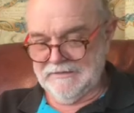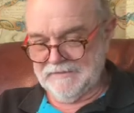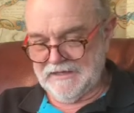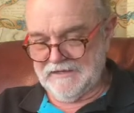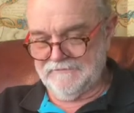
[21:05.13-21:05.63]

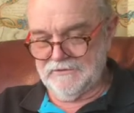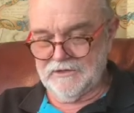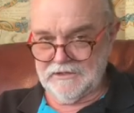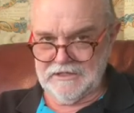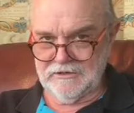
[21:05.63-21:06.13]
And if you
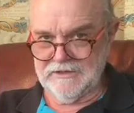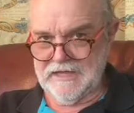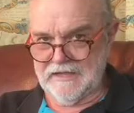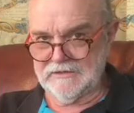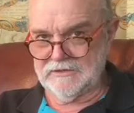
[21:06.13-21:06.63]
click on
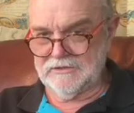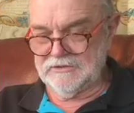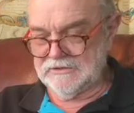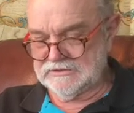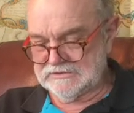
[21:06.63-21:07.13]
that
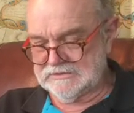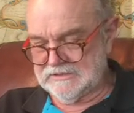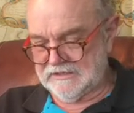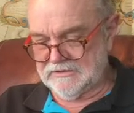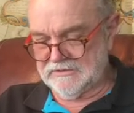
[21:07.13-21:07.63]
news
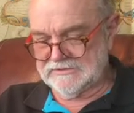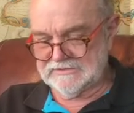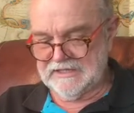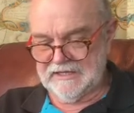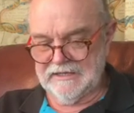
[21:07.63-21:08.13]

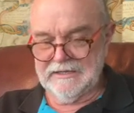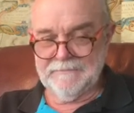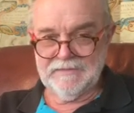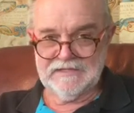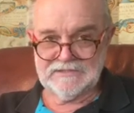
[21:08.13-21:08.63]
there,
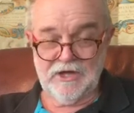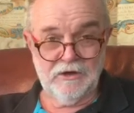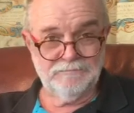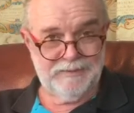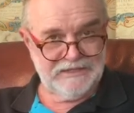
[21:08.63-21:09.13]
there's a
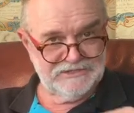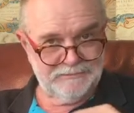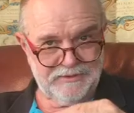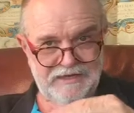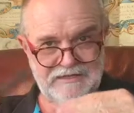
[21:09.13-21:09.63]
whole
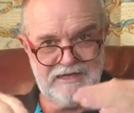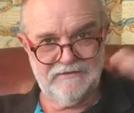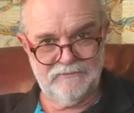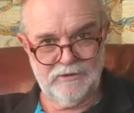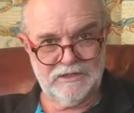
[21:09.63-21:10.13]
budget breakdown
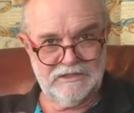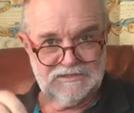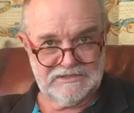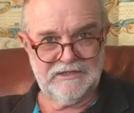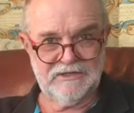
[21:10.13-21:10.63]
of what
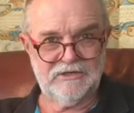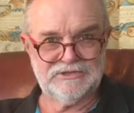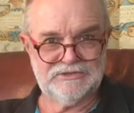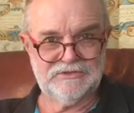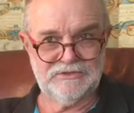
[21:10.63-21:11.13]
it's going to
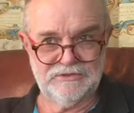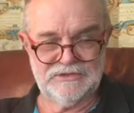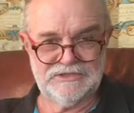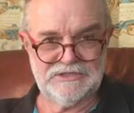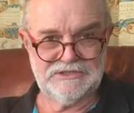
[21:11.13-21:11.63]
cost you to do
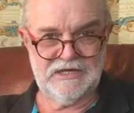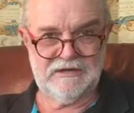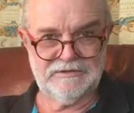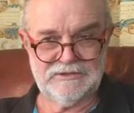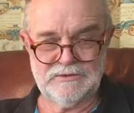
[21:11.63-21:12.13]
the
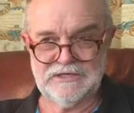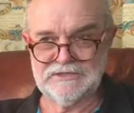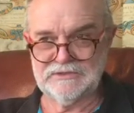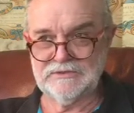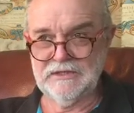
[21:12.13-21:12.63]
GGR in
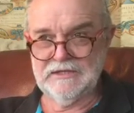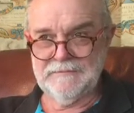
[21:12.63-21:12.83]
22.